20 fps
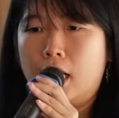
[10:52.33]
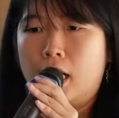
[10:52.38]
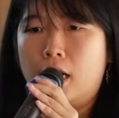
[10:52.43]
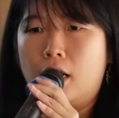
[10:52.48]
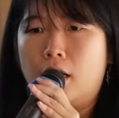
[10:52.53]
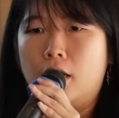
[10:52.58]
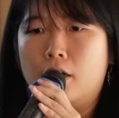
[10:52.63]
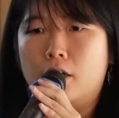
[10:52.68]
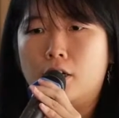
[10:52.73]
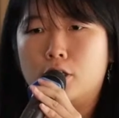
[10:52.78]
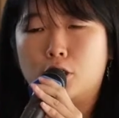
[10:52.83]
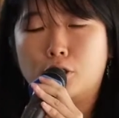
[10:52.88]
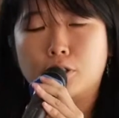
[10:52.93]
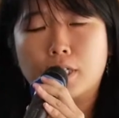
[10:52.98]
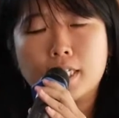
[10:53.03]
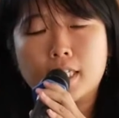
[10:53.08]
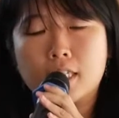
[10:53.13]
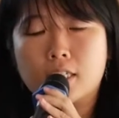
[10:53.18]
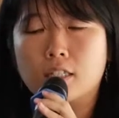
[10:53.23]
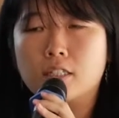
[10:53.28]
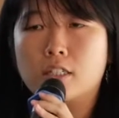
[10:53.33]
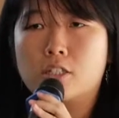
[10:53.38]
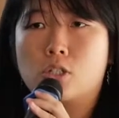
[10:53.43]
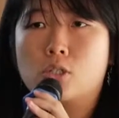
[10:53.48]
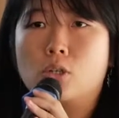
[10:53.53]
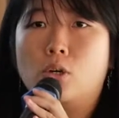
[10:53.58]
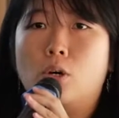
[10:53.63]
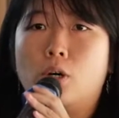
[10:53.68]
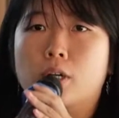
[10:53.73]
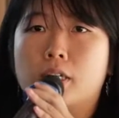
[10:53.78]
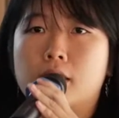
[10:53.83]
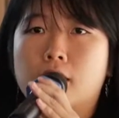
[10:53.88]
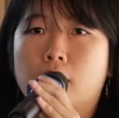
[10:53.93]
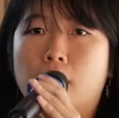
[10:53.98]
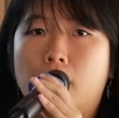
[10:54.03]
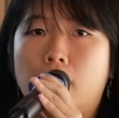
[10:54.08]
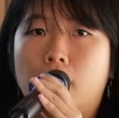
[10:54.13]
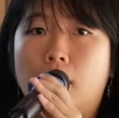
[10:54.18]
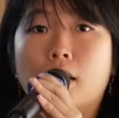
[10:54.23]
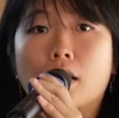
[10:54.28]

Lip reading: a trusted source, a